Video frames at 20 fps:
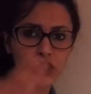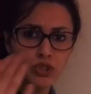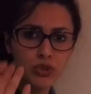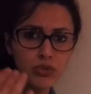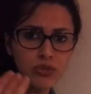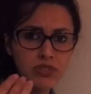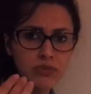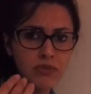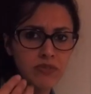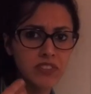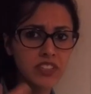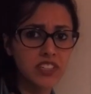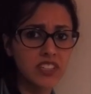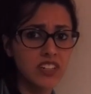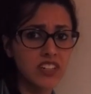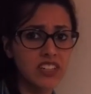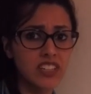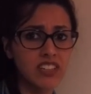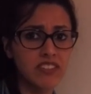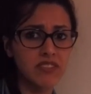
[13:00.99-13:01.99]
dorsum of the
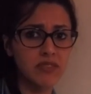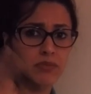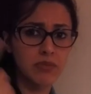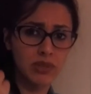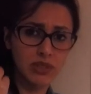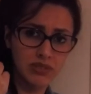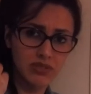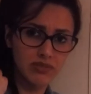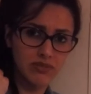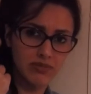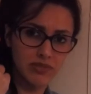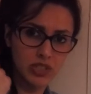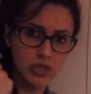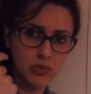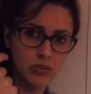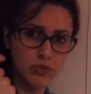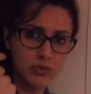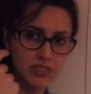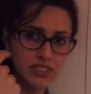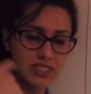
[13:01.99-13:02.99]
tongue even
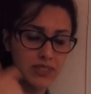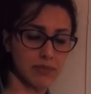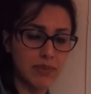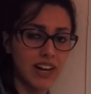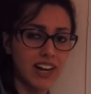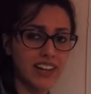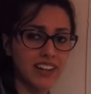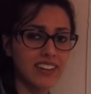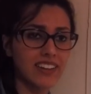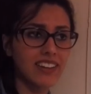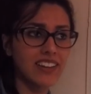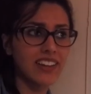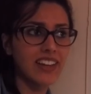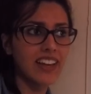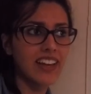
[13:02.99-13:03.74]
towards the back,